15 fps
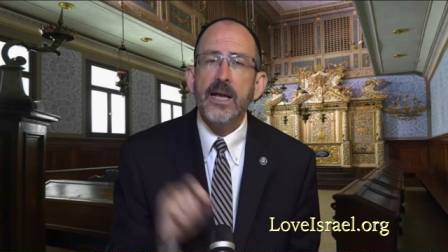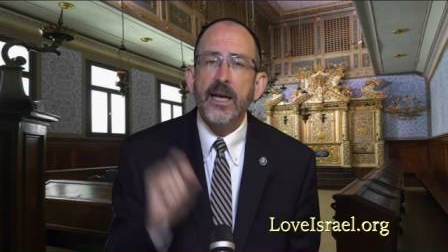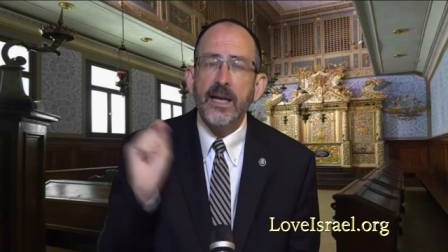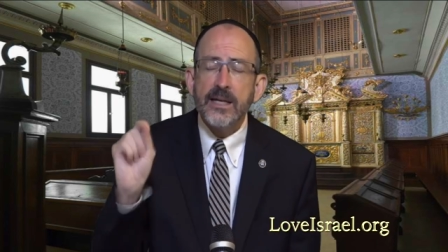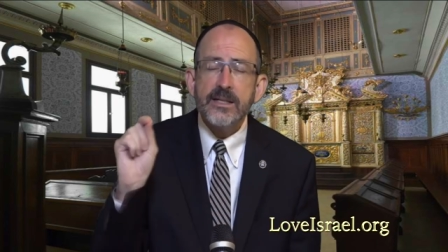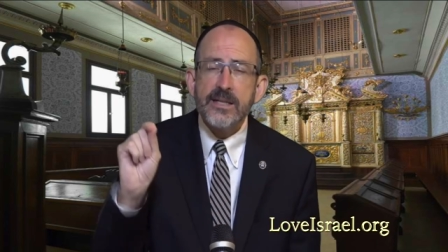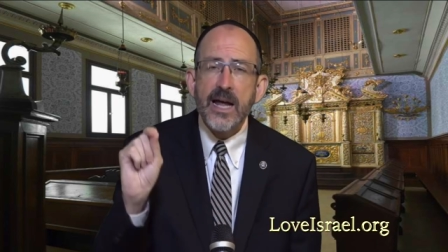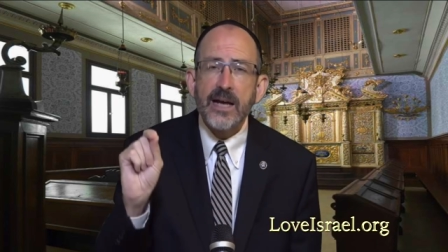
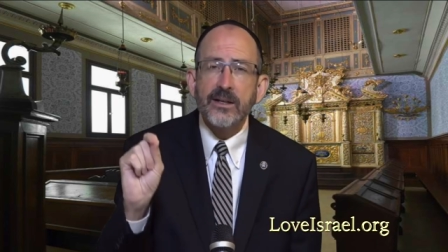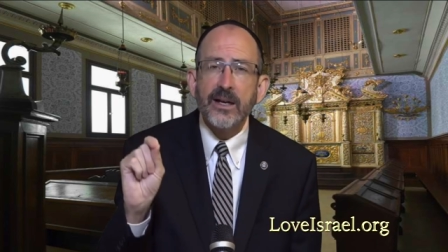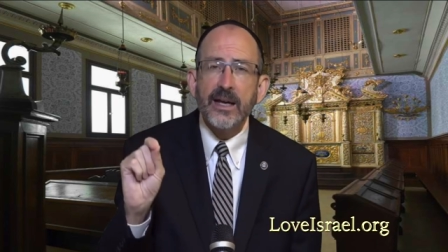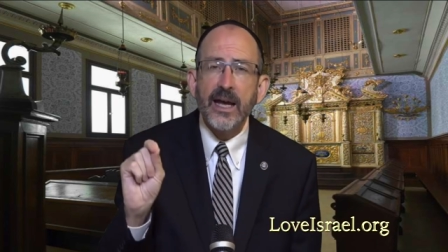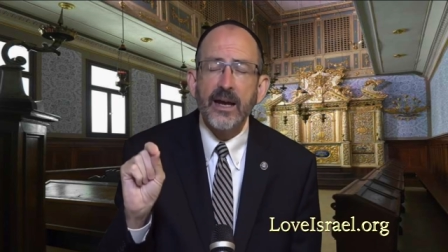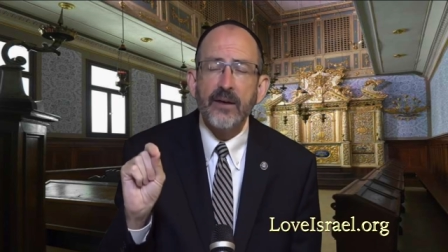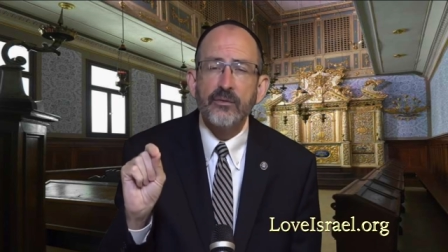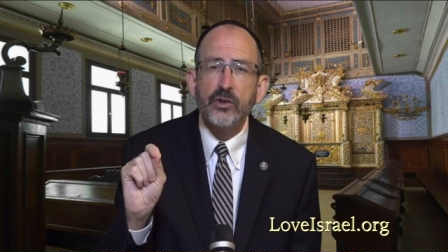He's not going
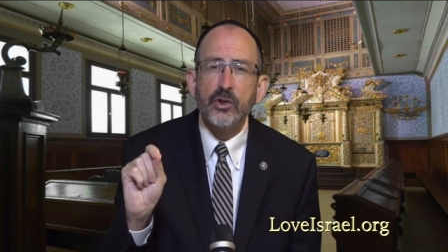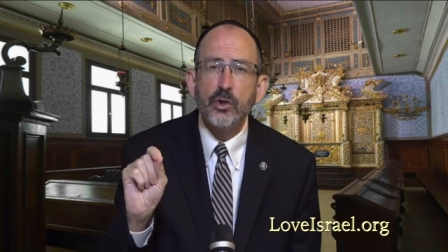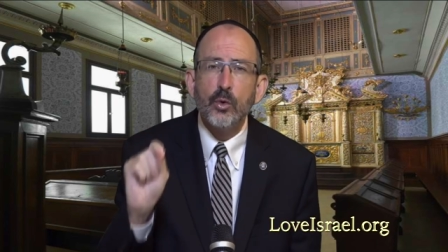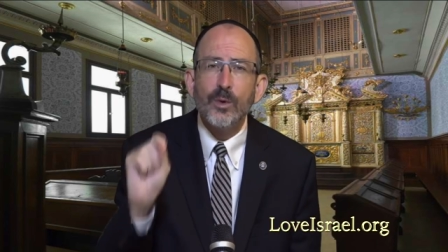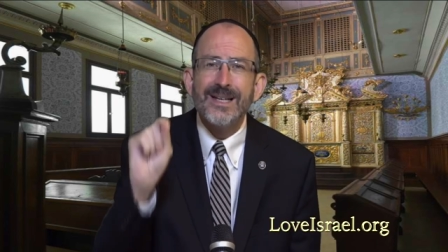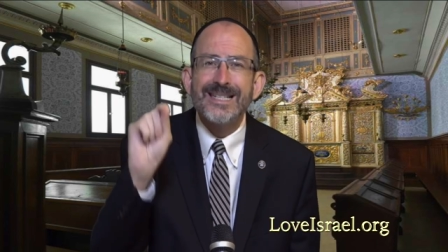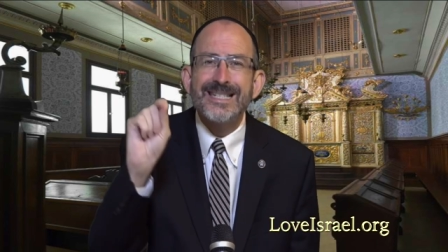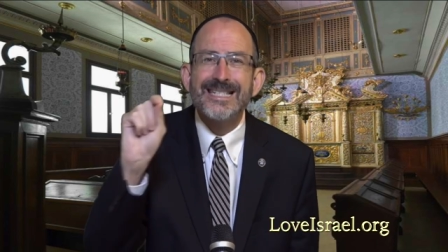to have
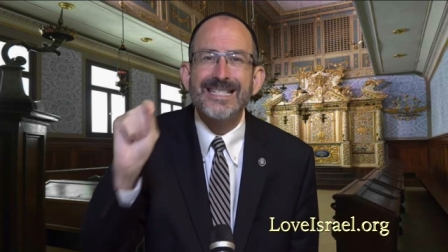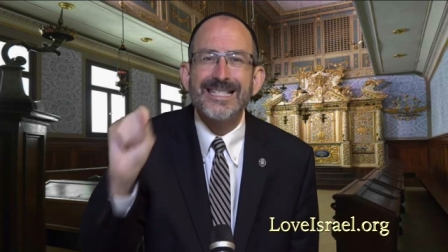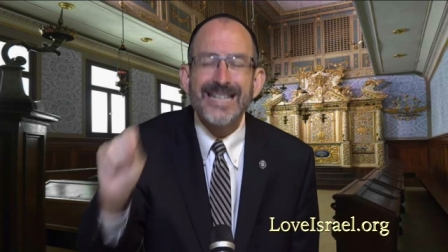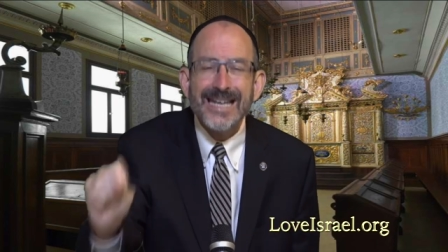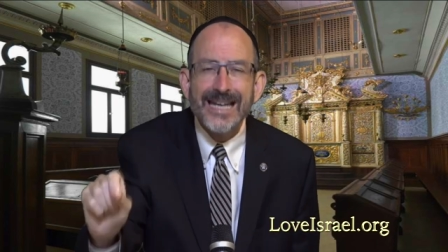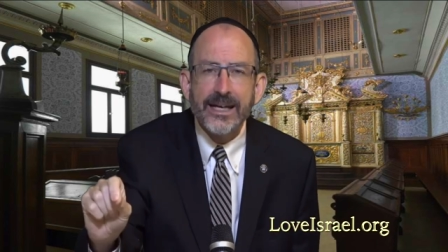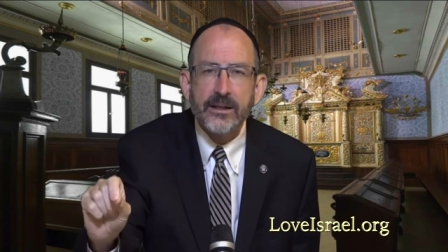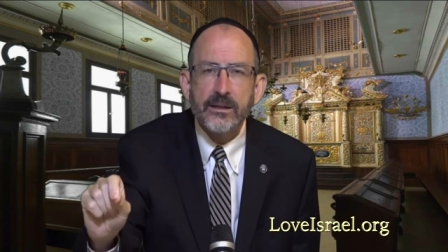to
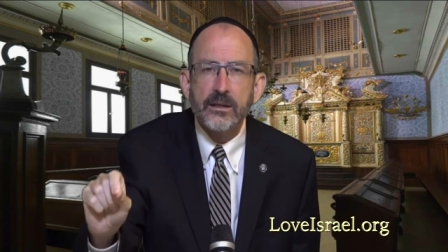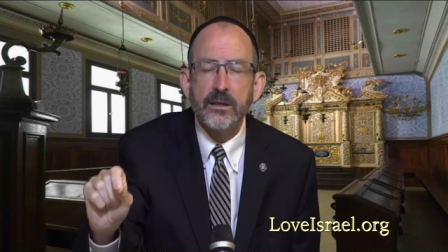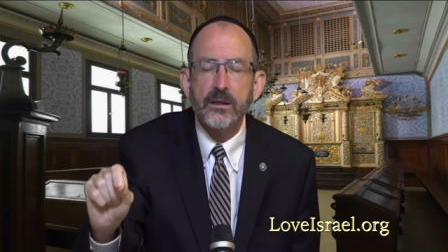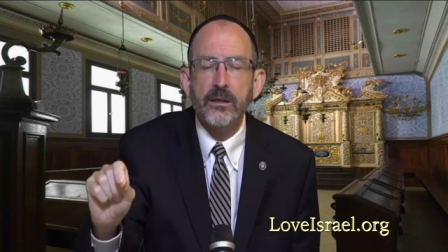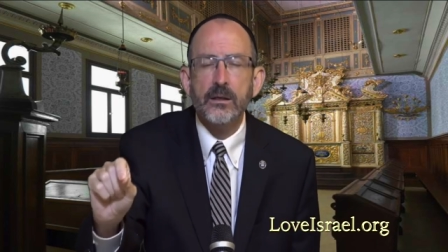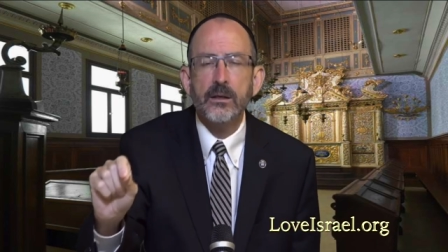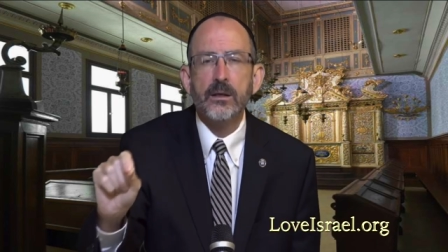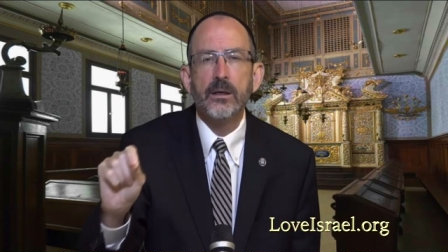see it
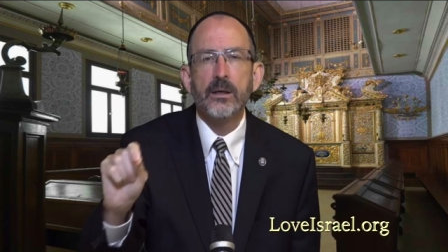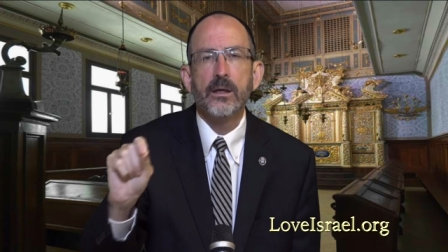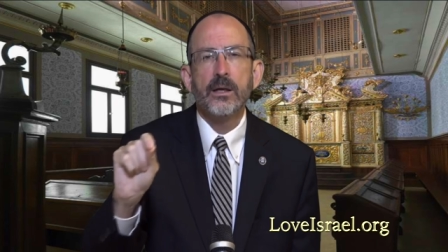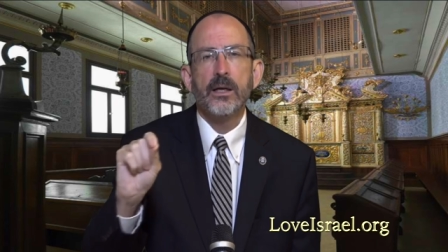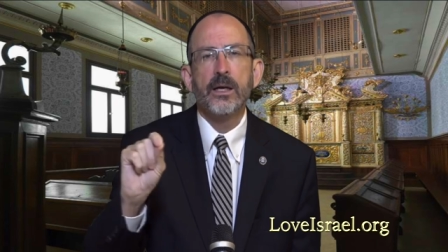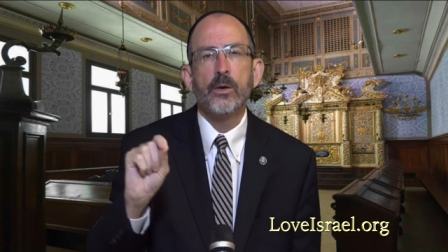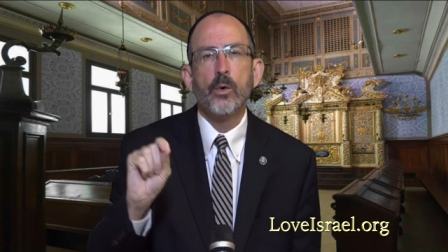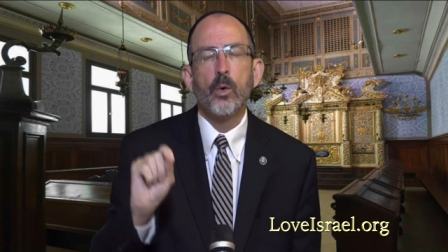
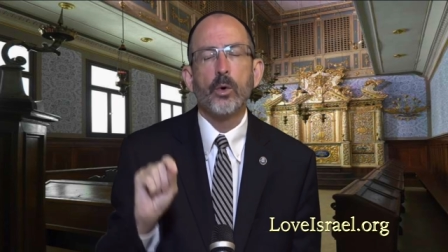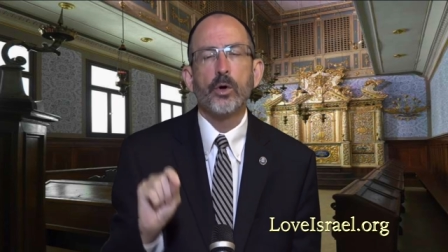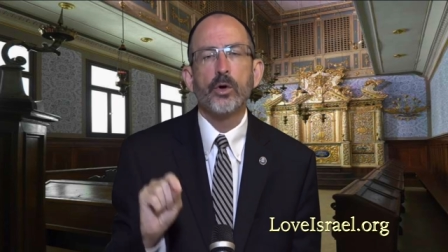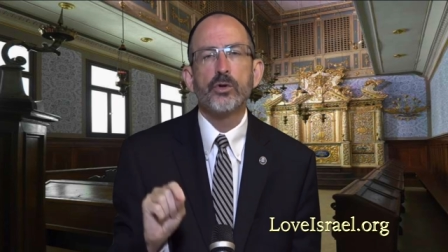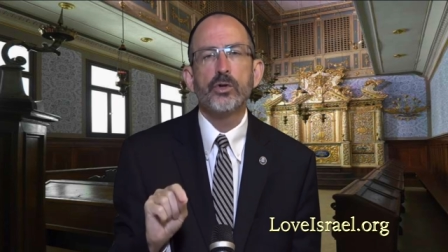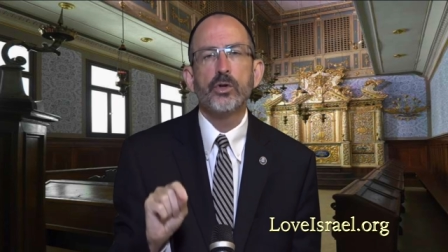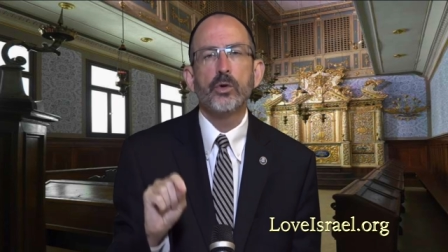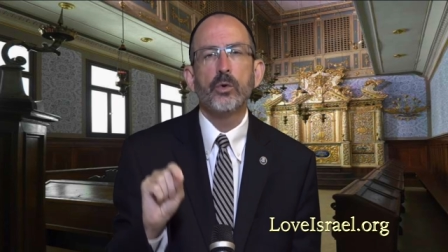in
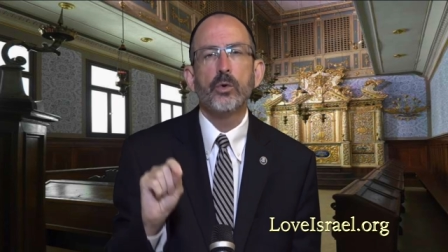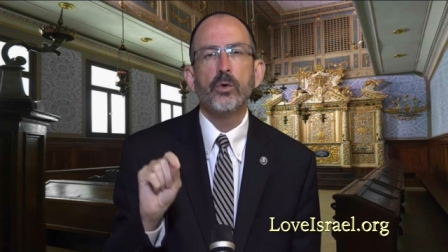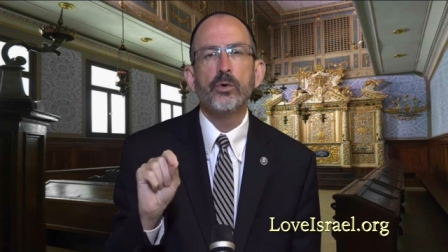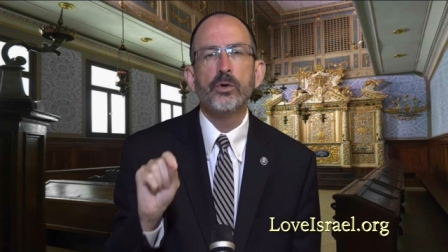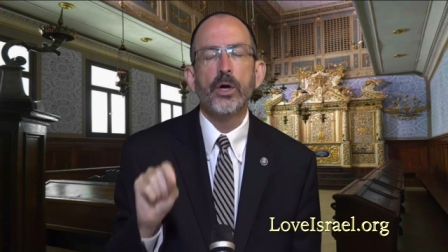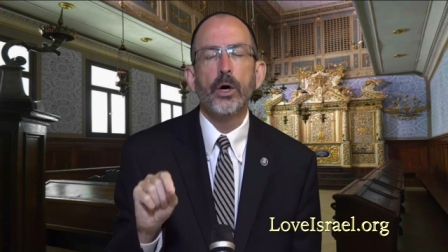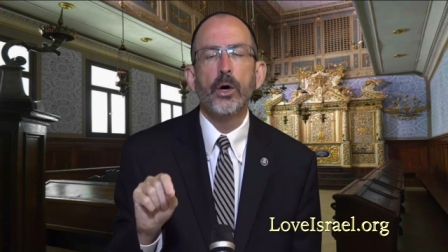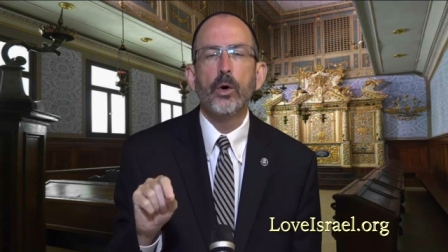order to
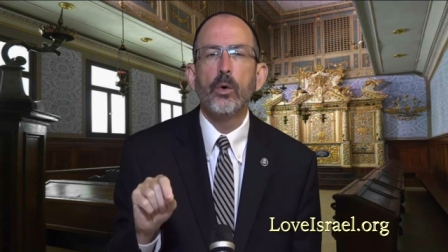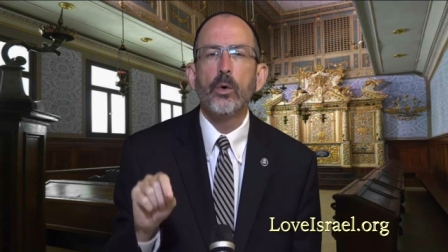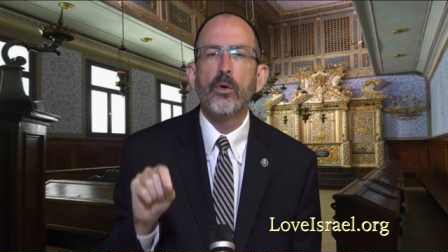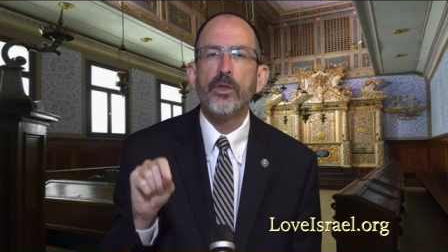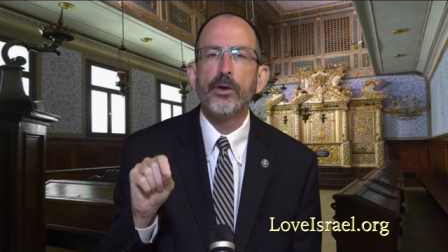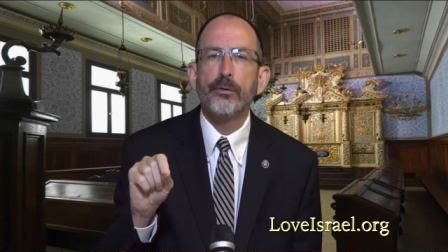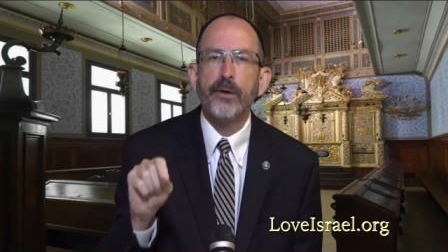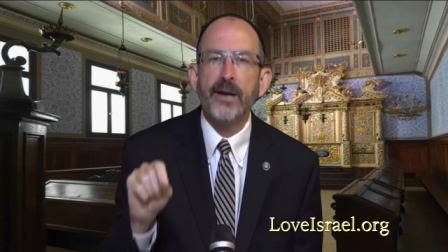know
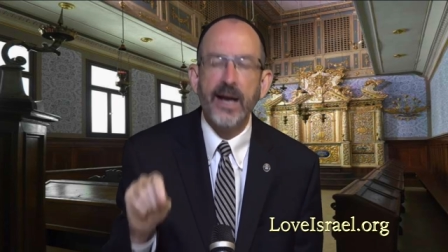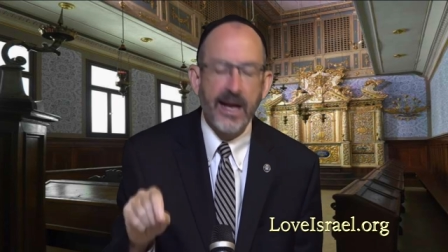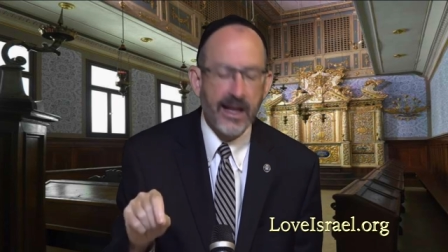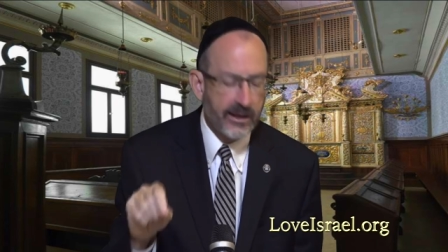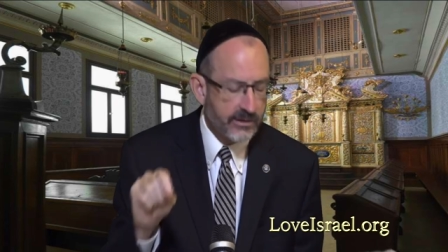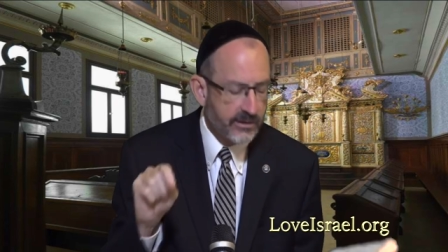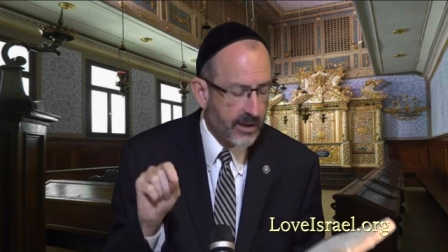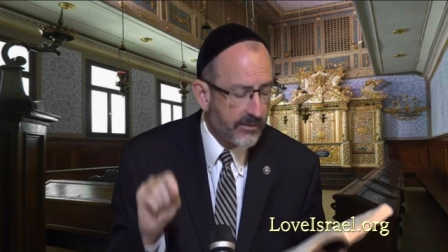the
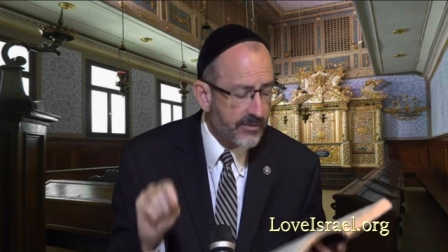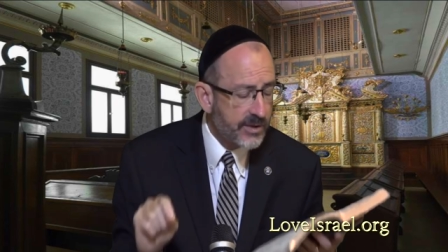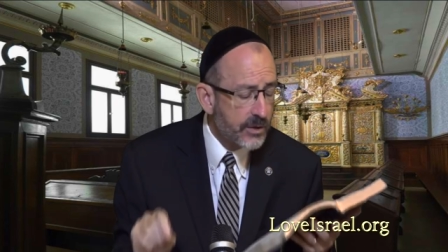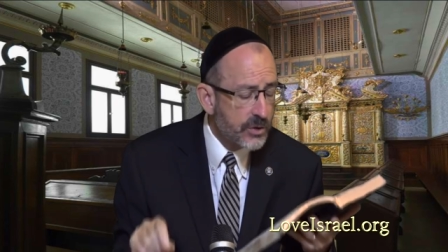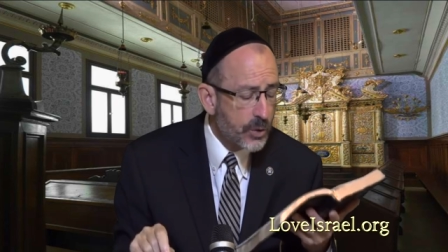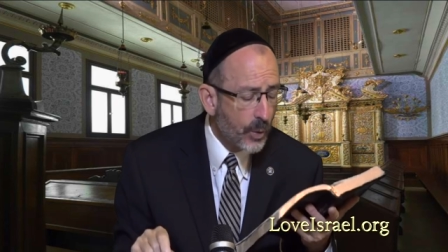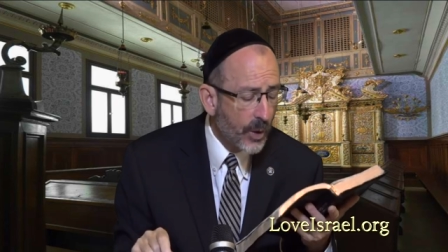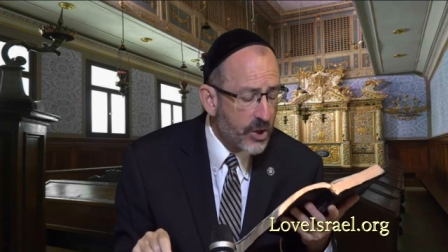reality of
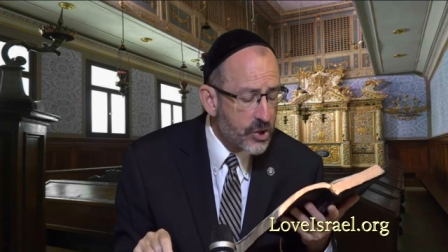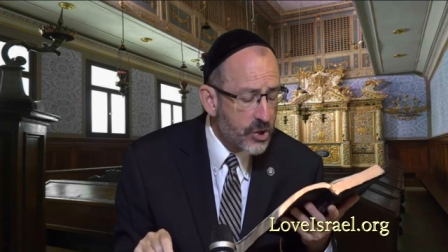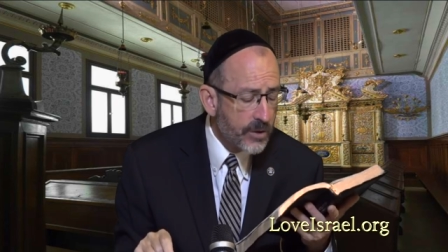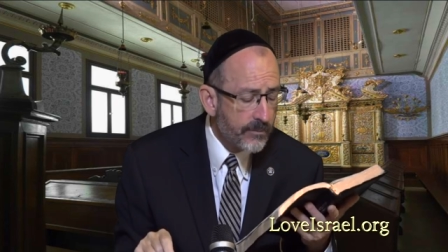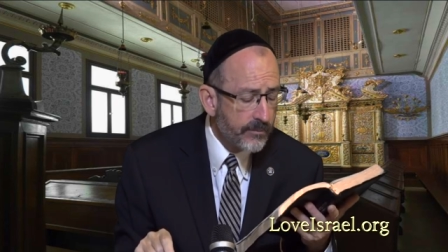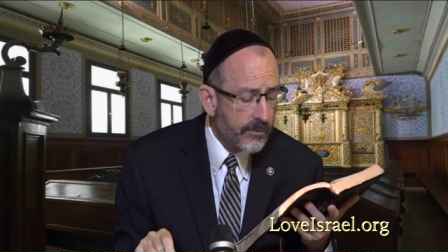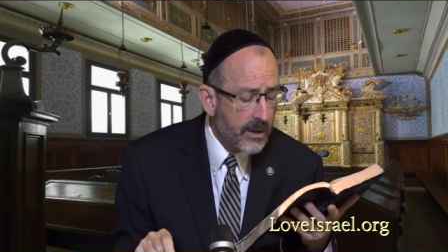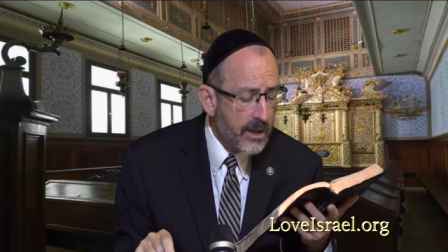
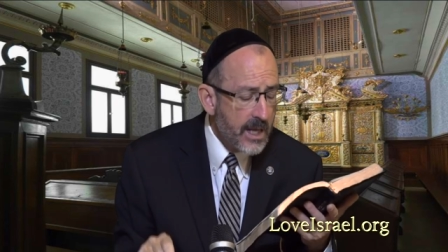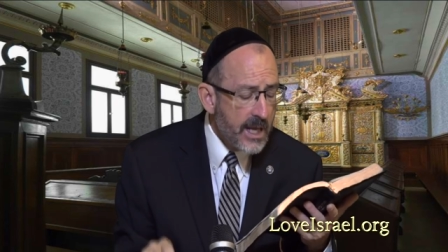situation.